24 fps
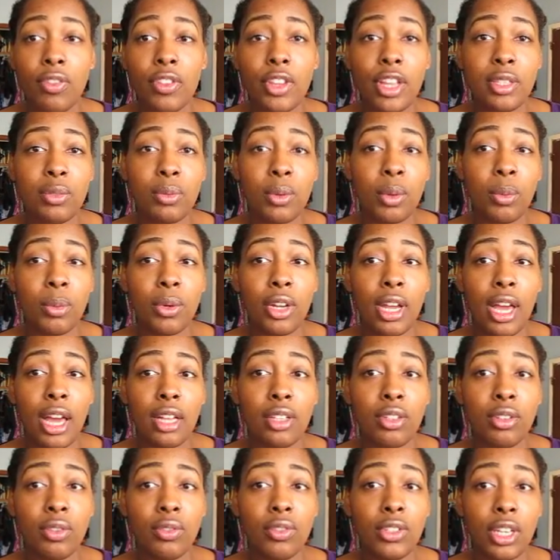and that's what I would have
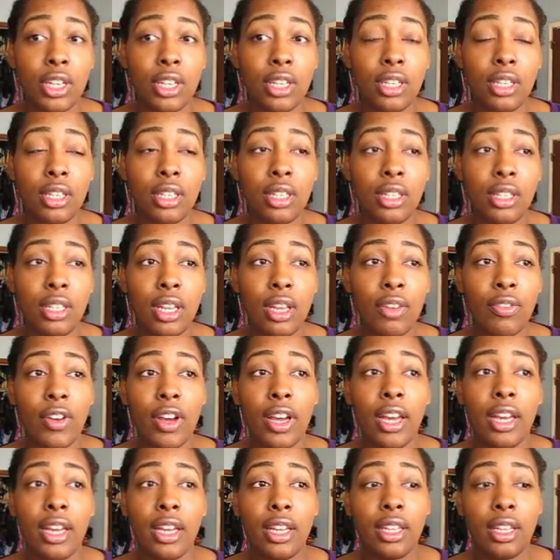had to have done if
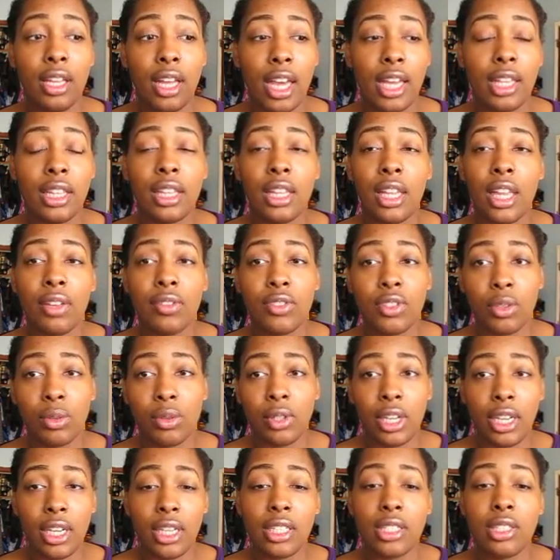I hadn't left so
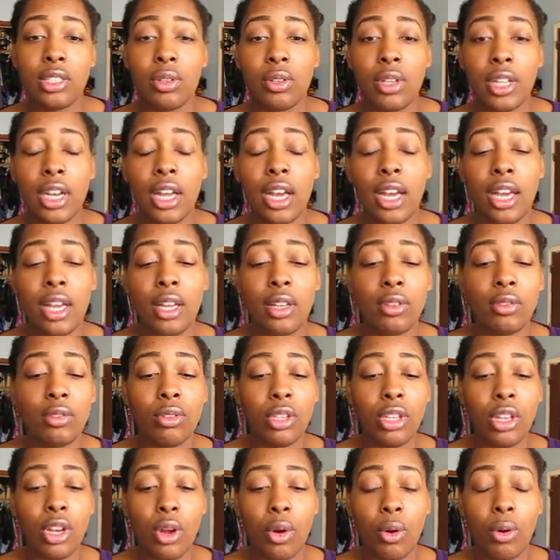late, so that I
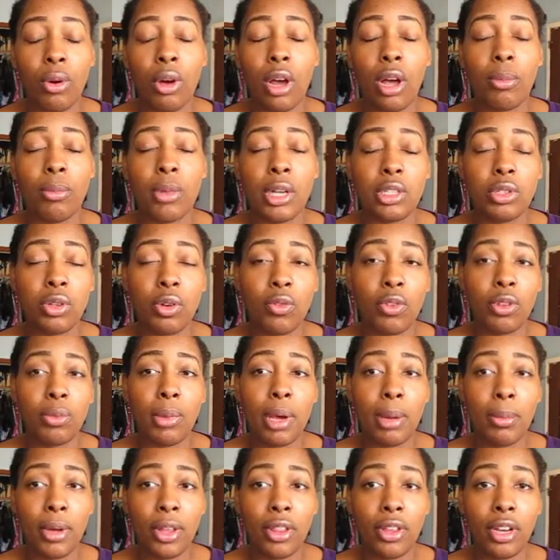drove with
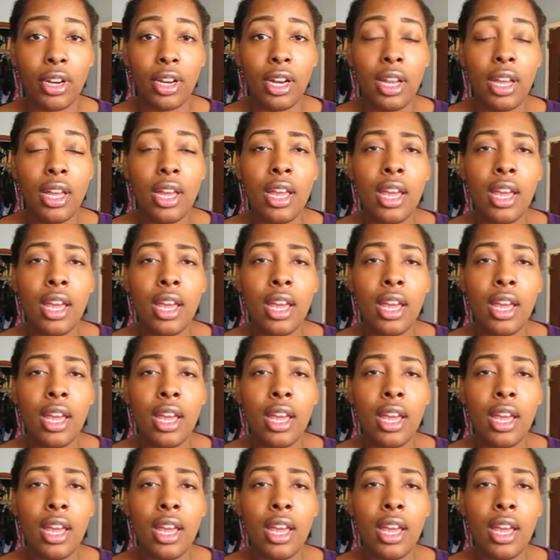my mother.